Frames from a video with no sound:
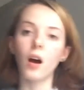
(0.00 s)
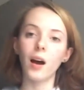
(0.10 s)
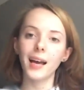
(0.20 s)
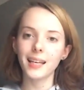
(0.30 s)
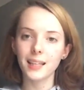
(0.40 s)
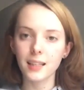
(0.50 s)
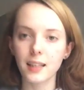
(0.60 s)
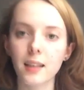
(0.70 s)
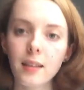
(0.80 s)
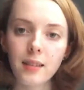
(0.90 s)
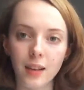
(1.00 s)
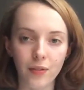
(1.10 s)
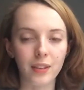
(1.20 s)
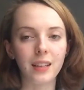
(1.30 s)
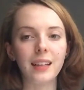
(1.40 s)
I
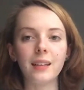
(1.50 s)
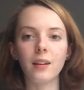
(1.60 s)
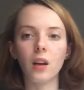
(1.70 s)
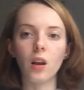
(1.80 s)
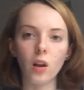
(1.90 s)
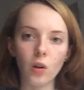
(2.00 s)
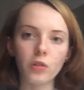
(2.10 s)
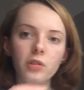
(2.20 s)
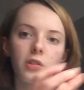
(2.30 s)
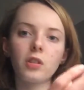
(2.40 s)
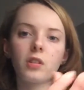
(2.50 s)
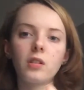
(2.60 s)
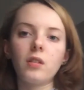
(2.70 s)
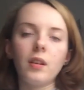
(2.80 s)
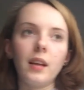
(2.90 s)
definitely lost
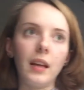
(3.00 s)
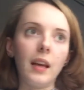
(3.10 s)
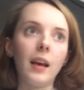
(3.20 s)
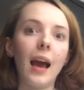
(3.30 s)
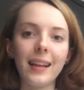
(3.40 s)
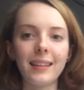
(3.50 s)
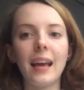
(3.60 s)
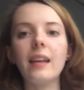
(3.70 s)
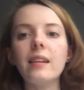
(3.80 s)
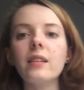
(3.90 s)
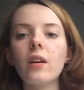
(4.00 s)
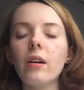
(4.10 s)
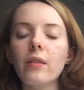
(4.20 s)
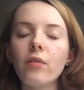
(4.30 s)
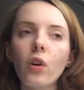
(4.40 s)
it at the end.
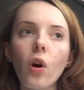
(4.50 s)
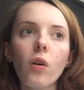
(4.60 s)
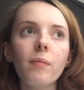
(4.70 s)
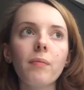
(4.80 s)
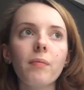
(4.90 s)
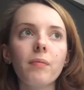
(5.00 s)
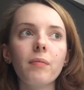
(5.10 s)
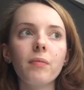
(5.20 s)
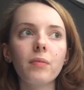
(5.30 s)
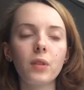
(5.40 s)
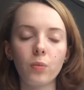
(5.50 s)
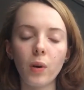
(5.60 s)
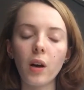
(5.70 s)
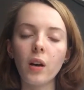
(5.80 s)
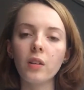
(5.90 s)
I forgot the
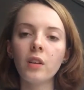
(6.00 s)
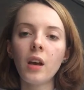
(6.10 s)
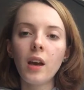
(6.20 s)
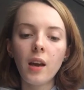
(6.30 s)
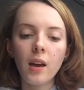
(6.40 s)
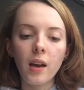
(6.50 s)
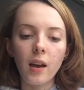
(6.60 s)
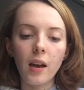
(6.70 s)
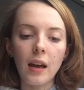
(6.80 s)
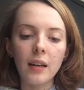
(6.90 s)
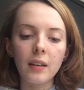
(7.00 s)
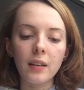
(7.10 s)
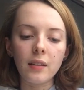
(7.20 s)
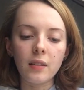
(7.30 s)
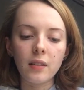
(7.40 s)
words
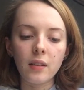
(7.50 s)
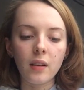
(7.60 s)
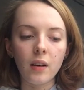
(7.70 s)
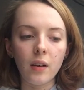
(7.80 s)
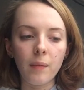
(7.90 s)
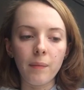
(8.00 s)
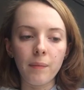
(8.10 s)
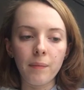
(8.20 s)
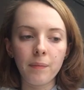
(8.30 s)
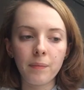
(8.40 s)
and I